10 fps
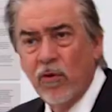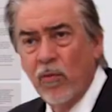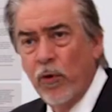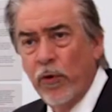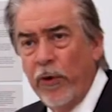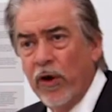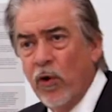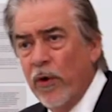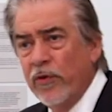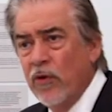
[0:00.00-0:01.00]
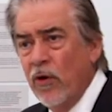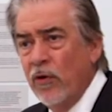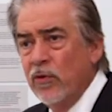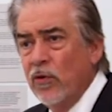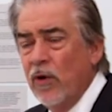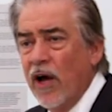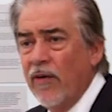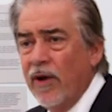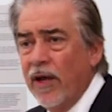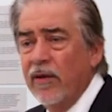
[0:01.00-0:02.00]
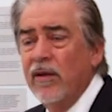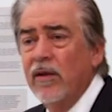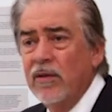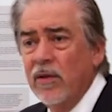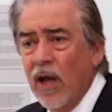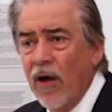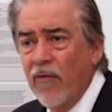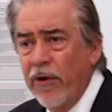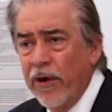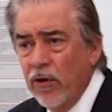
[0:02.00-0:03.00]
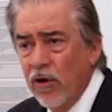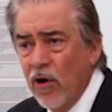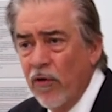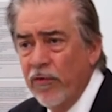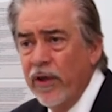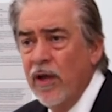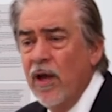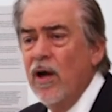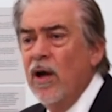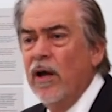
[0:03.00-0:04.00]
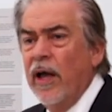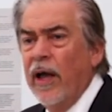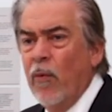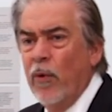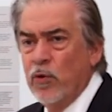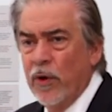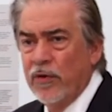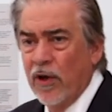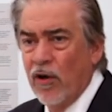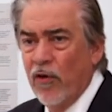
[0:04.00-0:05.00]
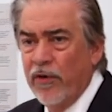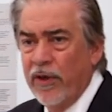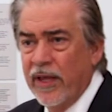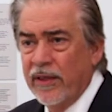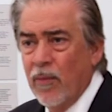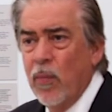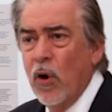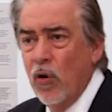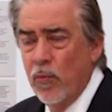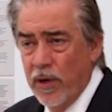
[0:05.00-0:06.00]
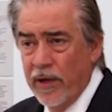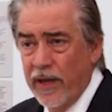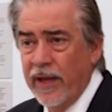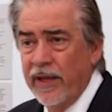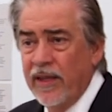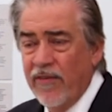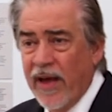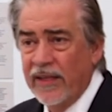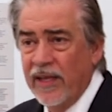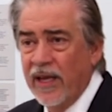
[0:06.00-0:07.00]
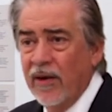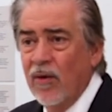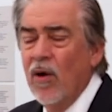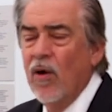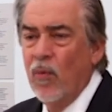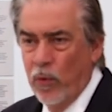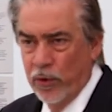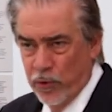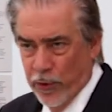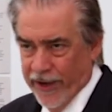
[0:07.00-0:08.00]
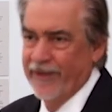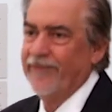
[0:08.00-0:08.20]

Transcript: Puerto Rico was known to have like a very good coffee, which was the coffee that the Pope in the Vatican would drink.